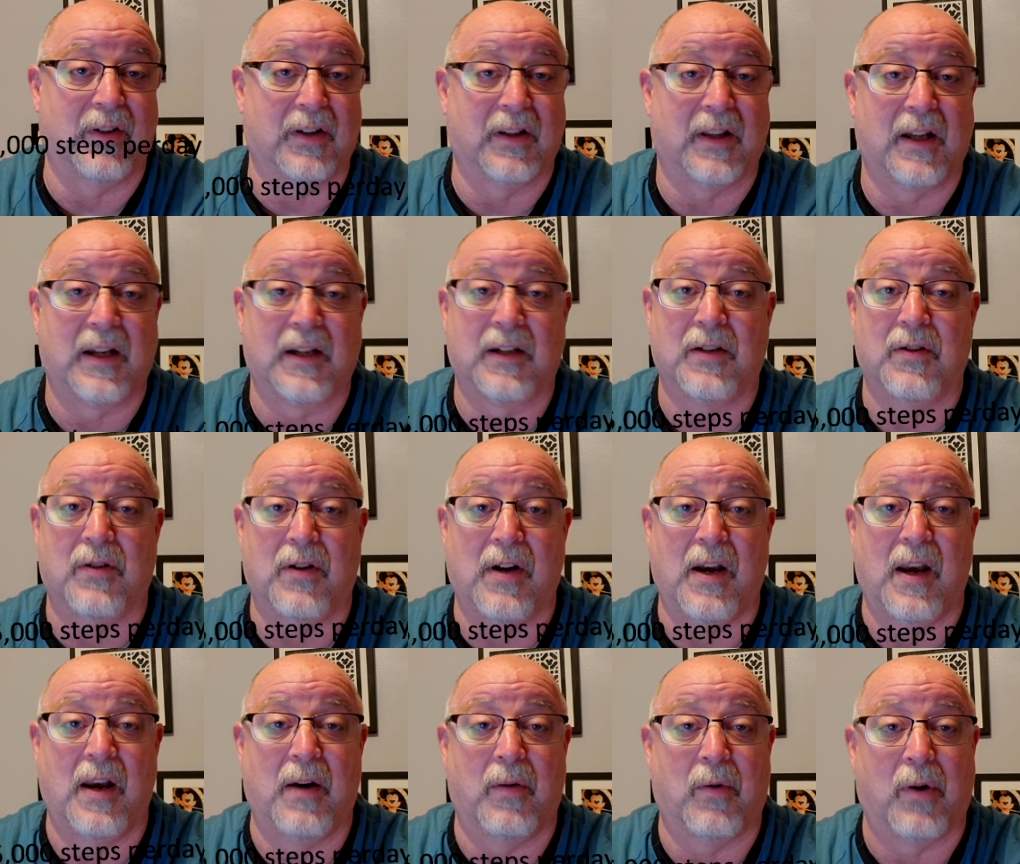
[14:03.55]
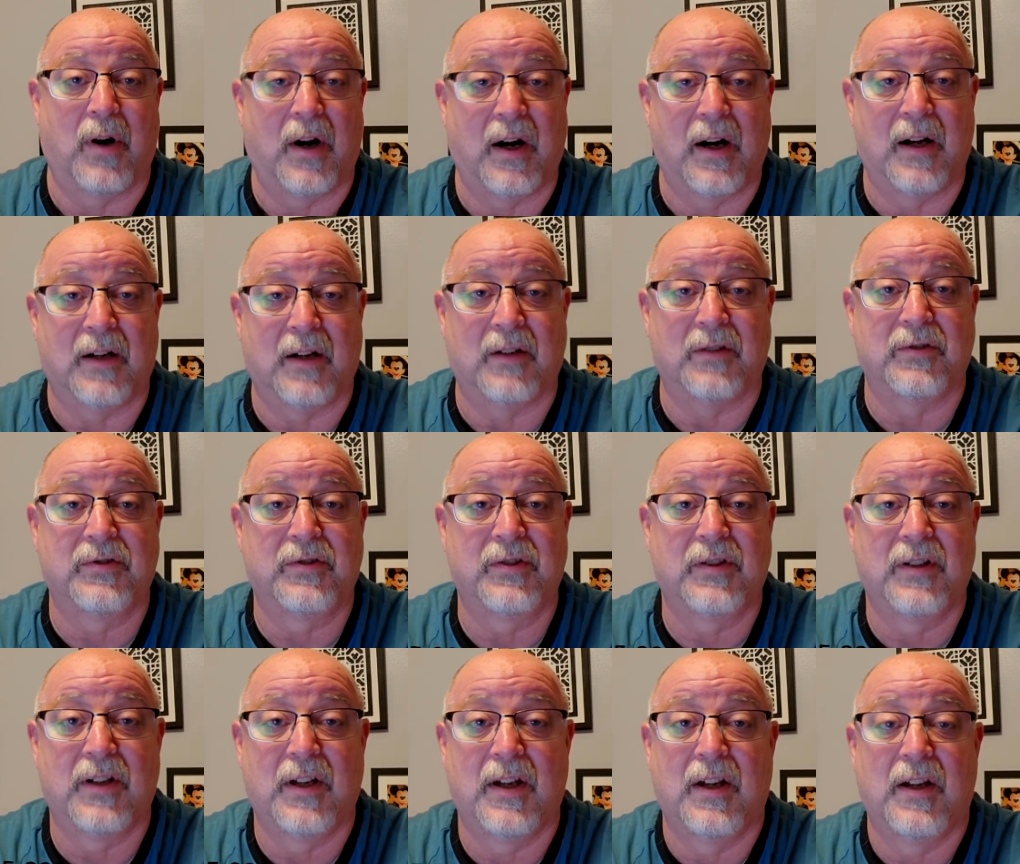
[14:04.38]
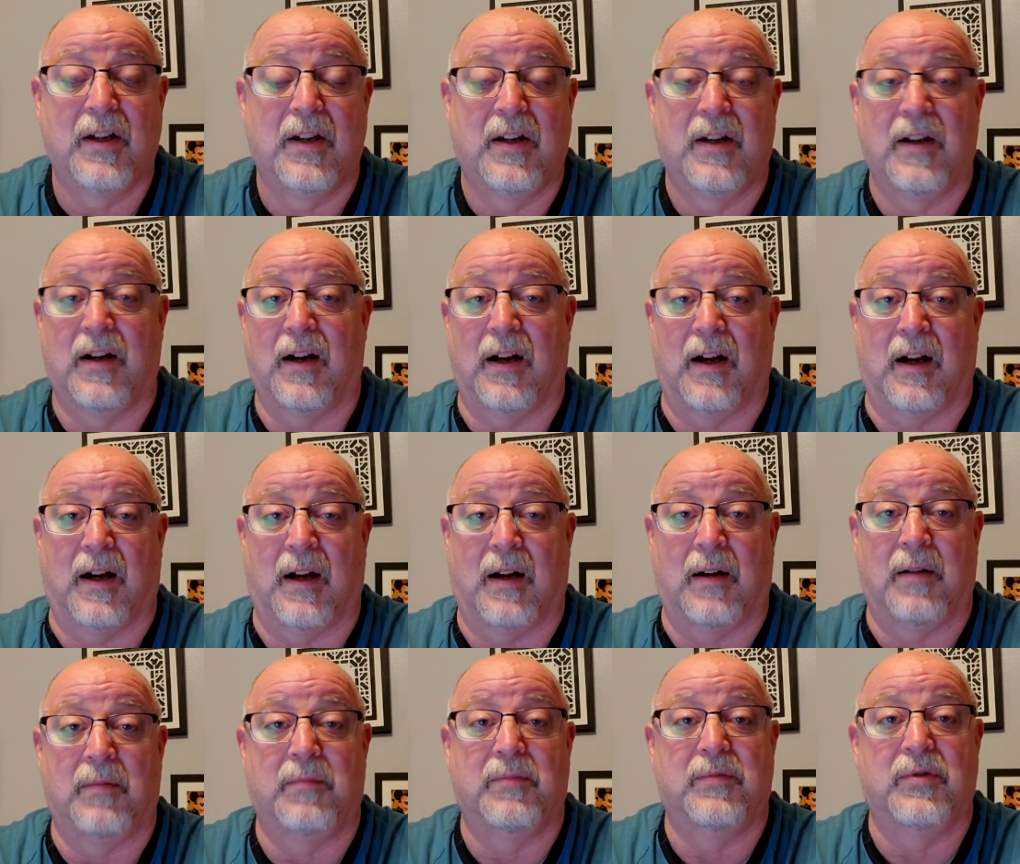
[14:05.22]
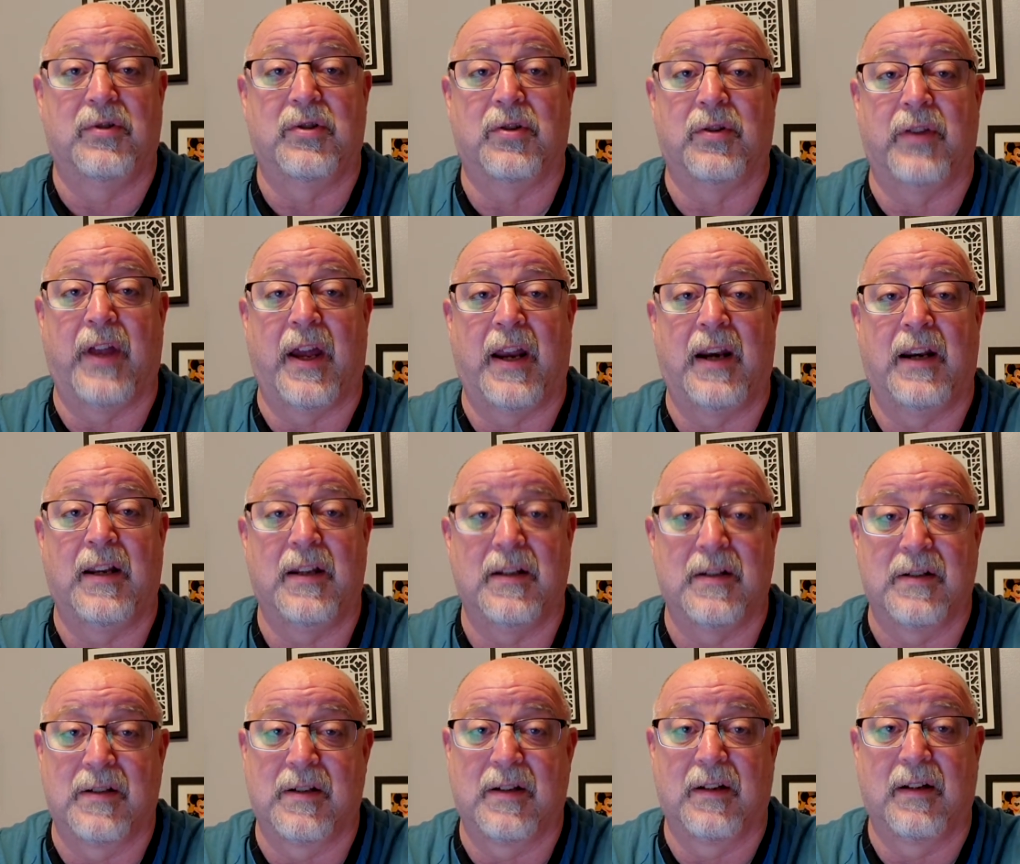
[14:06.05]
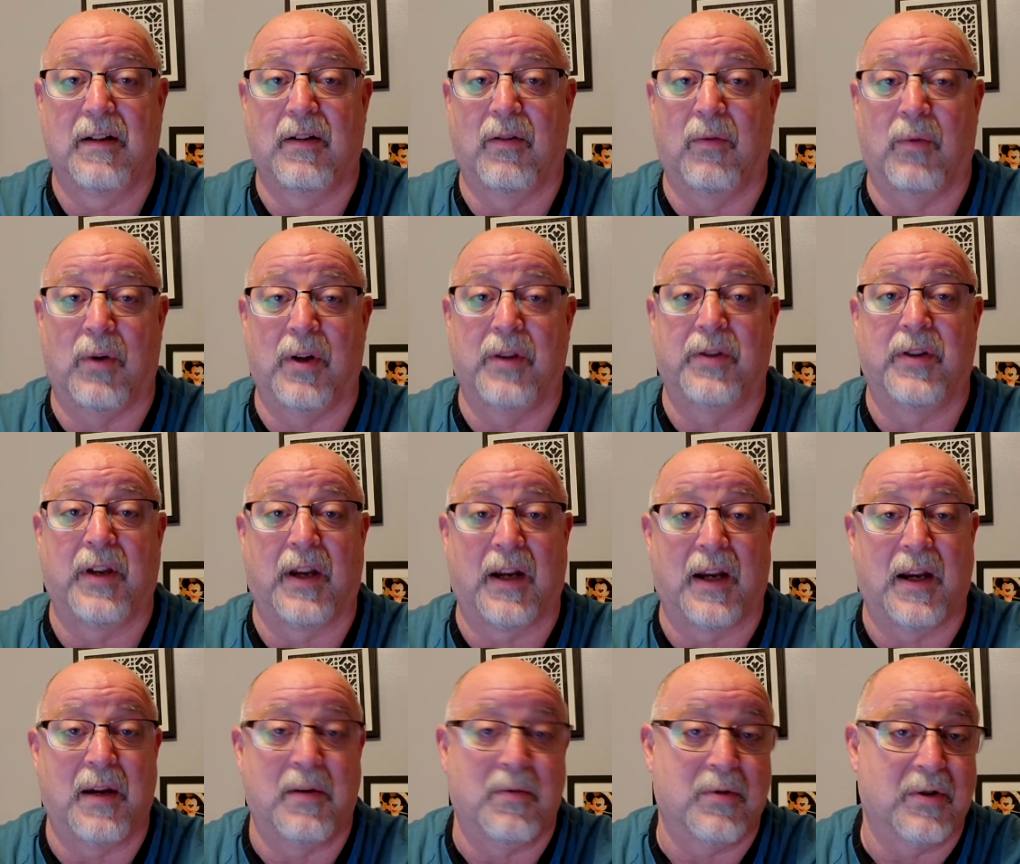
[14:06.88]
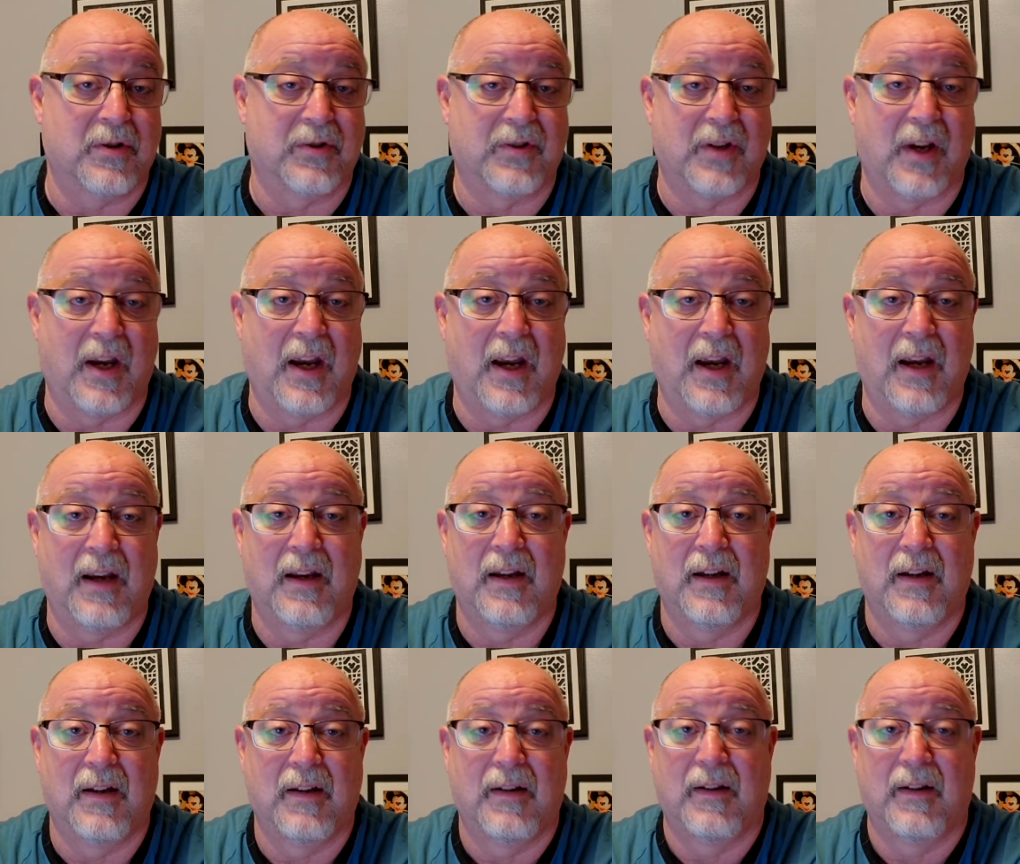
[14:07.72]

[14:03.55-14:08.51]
to feel like going anywhere else. So that is one thing I will say.